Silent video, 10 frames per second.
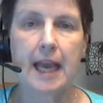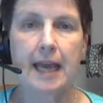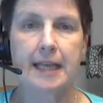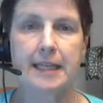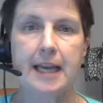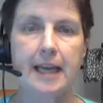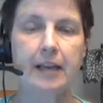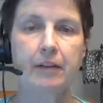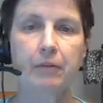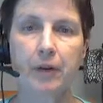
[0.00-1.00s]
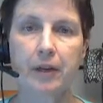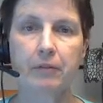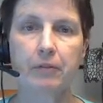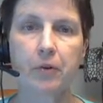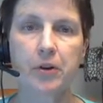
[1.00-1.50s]
and negative
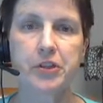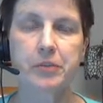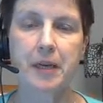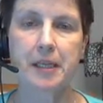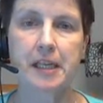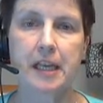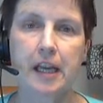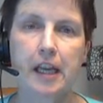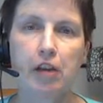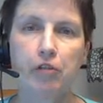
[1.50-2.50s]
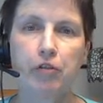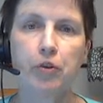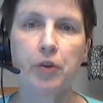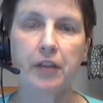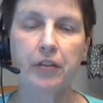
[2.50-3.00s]
reinforcement. If
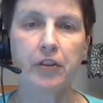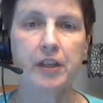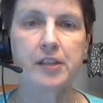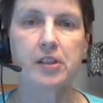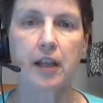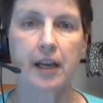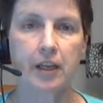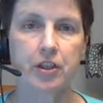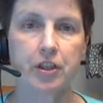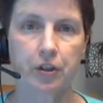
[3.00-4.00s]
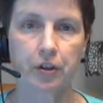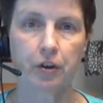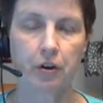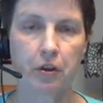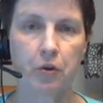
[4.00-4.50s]
you get this
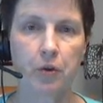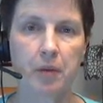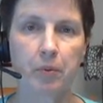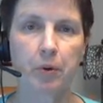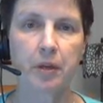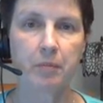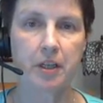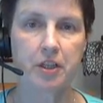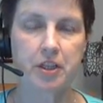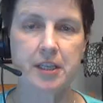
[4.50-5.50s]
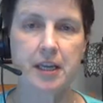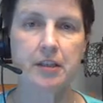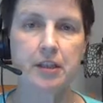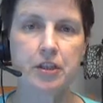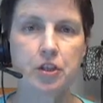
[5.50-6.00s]
lecture, you can pretty much
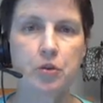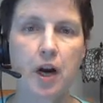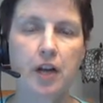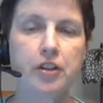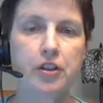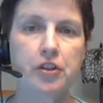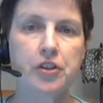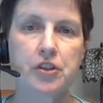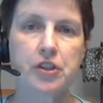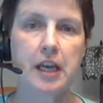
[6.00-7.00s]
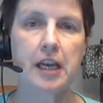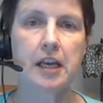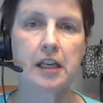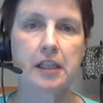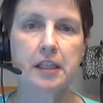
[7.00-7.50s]
say that you
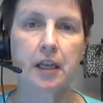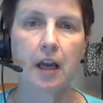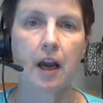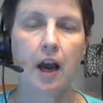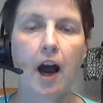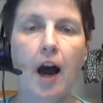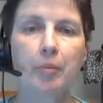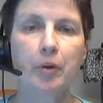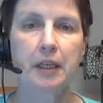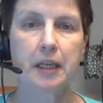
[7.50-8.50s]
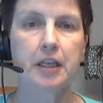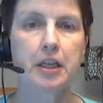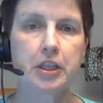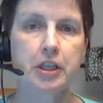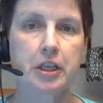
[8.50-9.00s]
understand operant
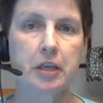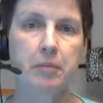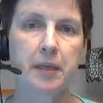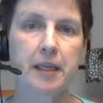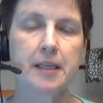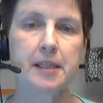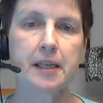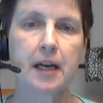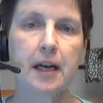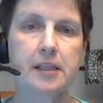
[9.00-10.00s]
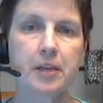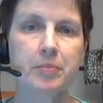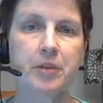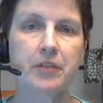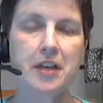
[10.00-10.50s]
conditioning, because the
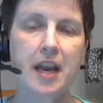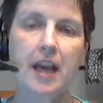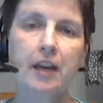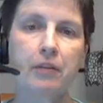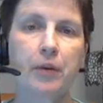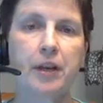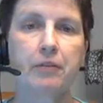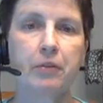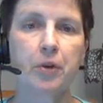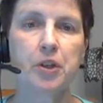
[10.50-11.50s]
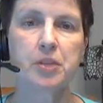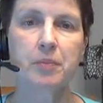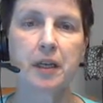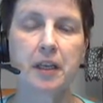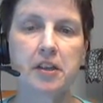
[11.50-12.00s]
concept of negative
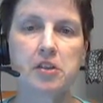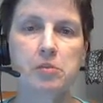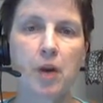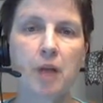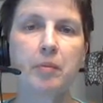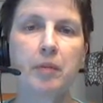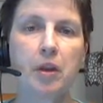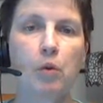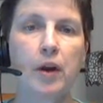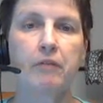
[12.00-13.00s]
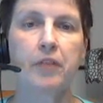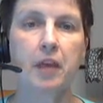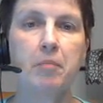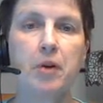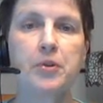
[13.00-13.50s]
reinforcement is probably one of
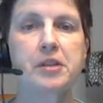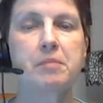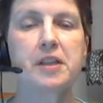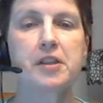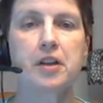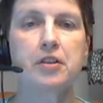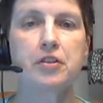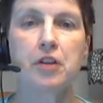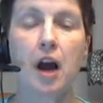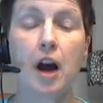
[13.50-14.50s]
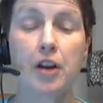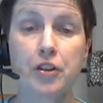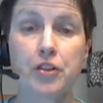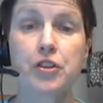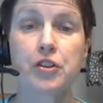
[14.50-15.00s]
the most
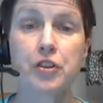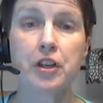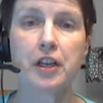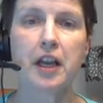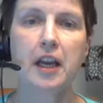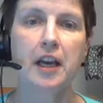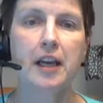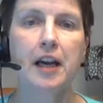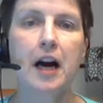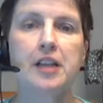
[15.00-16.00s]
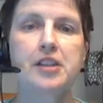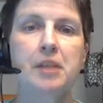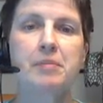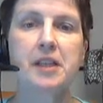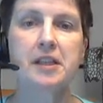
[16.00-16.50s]
misunderstood
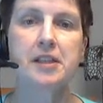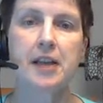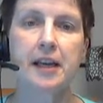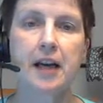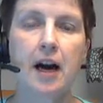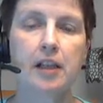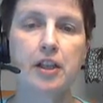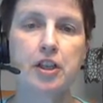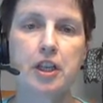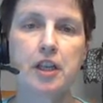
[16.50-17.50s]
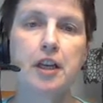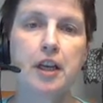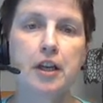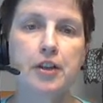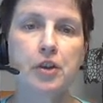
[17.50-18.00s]
concepts in psychology.
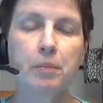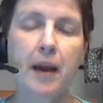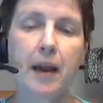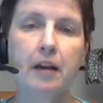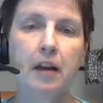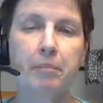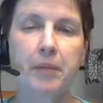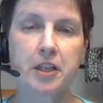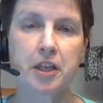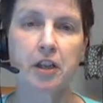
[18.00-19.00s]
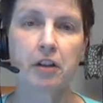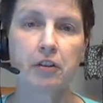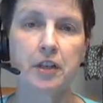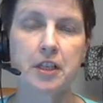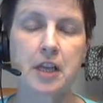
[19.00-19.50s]
So pay
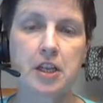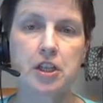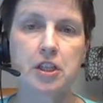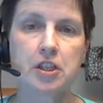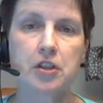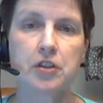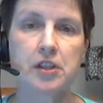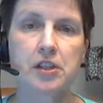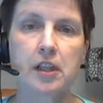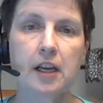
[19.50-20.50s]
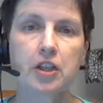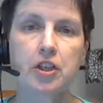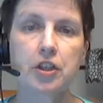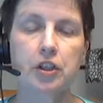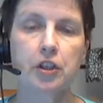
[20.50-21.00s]
particular attention to this
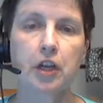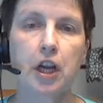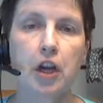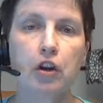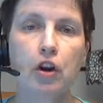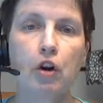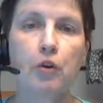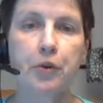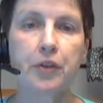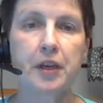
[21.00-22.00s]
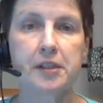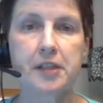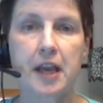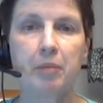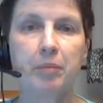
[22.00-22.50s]
lecture, go through the
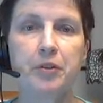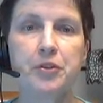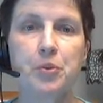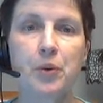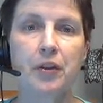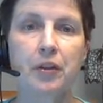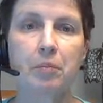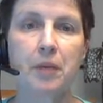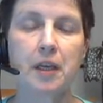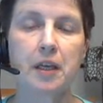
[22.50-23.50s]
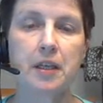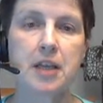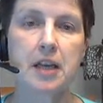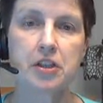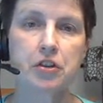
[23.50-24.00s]
examples with me,
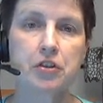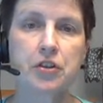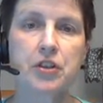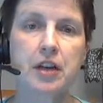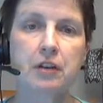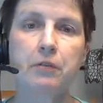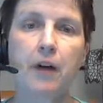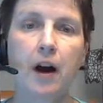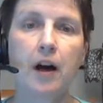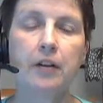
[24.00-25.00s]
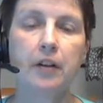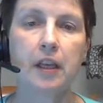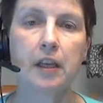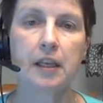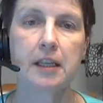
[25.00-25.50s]
test yourself on
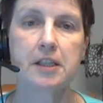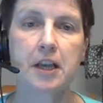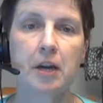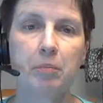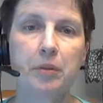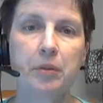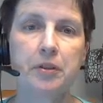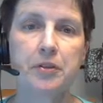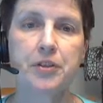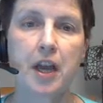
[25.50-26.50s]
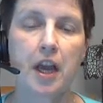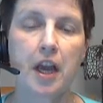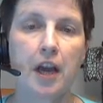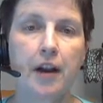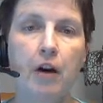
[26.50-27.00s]
the examples,
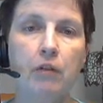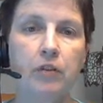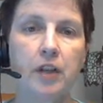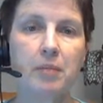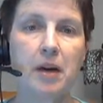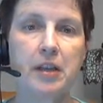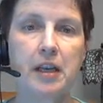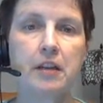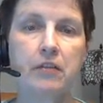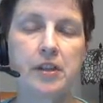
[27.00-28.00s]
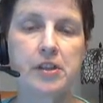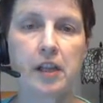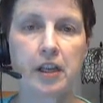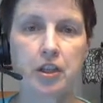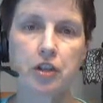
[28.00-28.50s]
and hopefully by the end of this
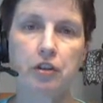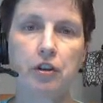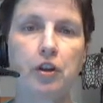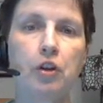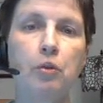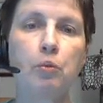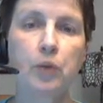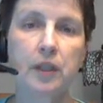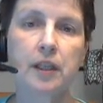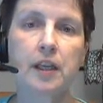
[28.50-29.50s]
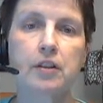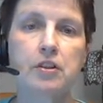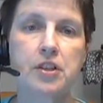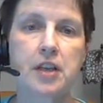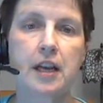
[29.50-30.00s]
lecture, you'll really
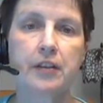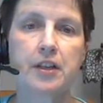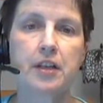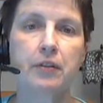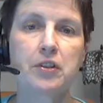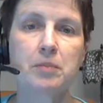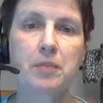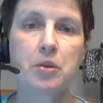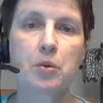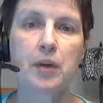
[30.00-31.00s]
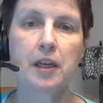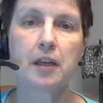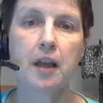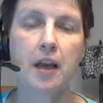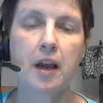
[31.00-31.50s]
understand the difference between